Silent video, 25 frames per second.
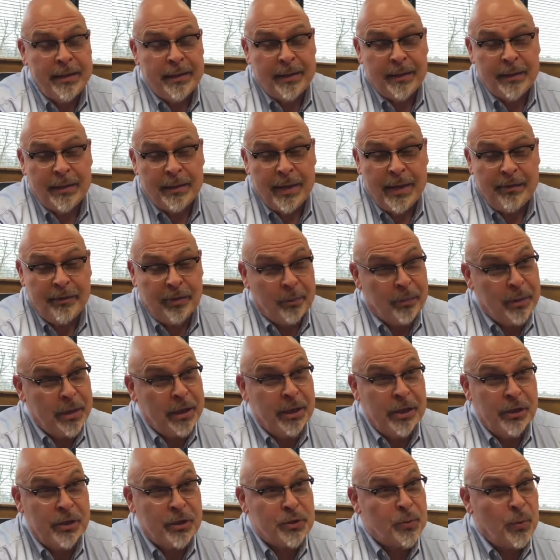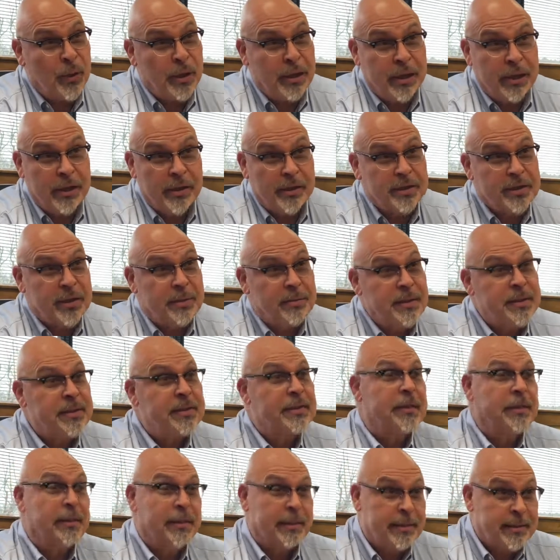having been here 20 years, I'm
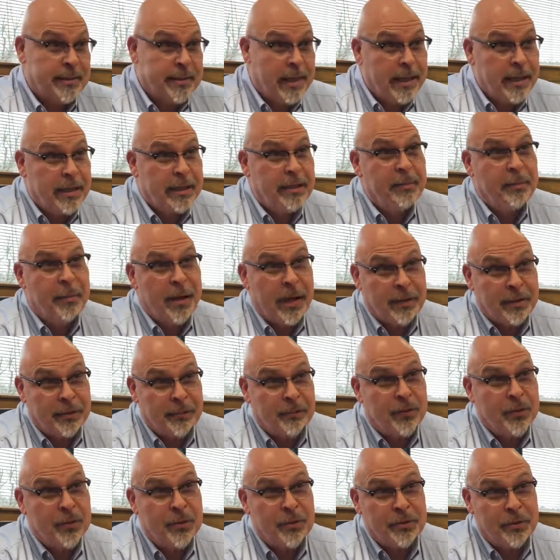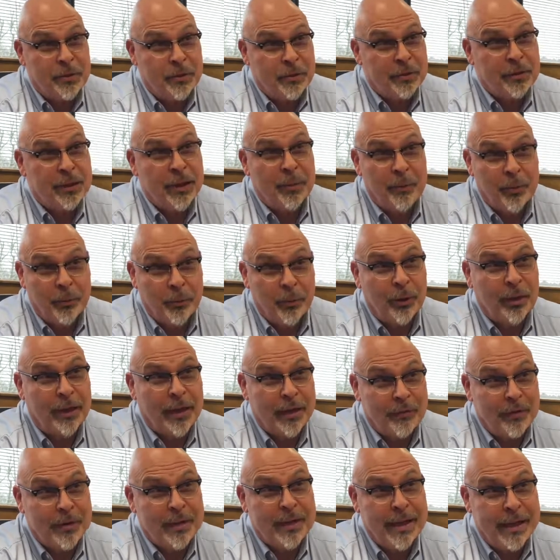still excited about the future and come to work
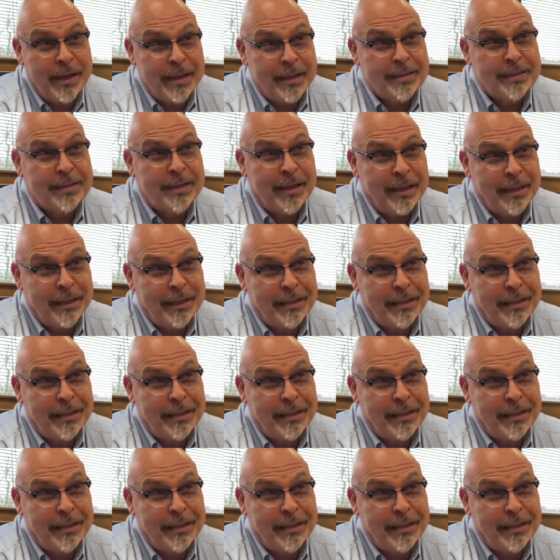every day excited.